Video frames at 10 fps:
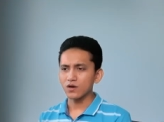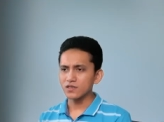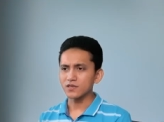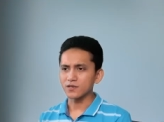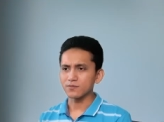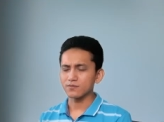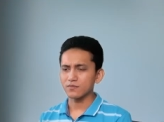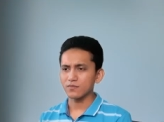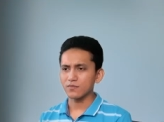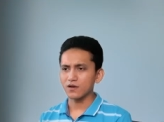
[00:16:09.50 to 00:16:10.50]
One day,
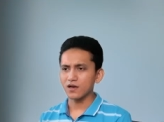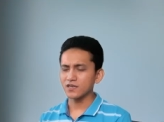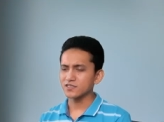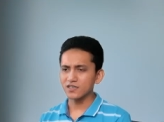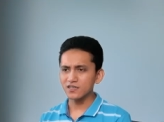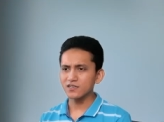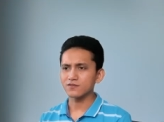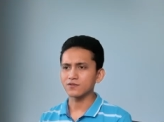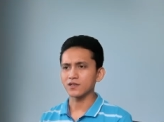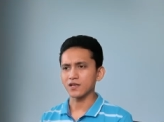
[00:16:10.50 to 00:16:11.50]
I
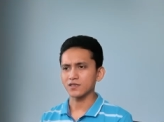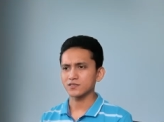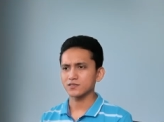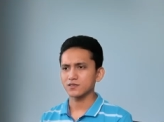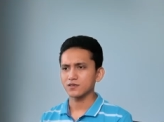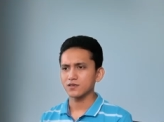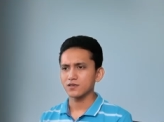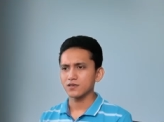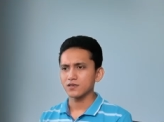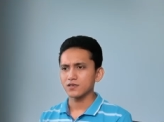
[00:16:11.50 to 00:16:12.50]
suddenly realized
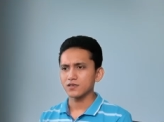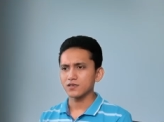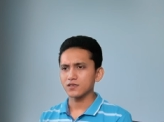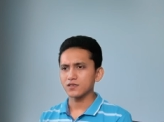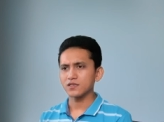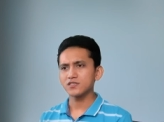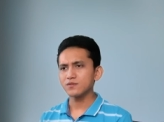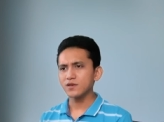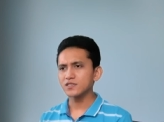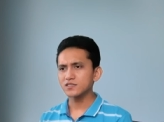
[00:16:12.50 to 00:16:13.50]

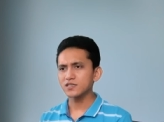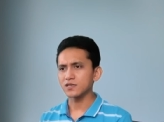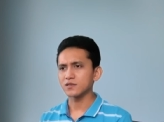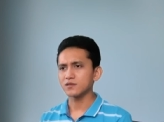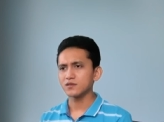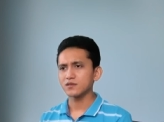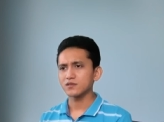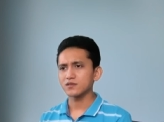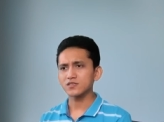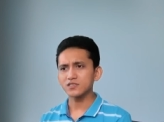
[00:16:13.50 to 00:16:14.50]
isn't my state
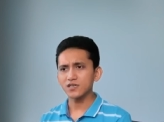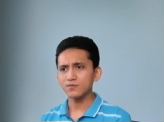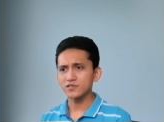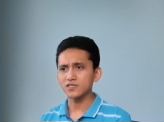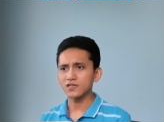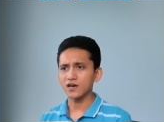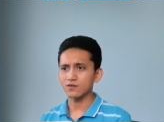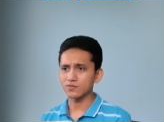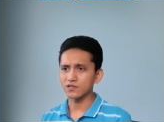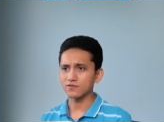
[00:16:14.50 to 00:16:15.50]
the same as an
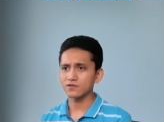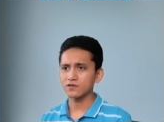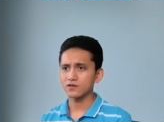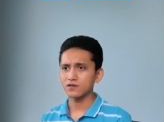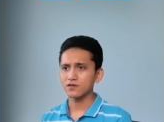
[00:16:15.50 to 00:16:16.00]
unbeliever?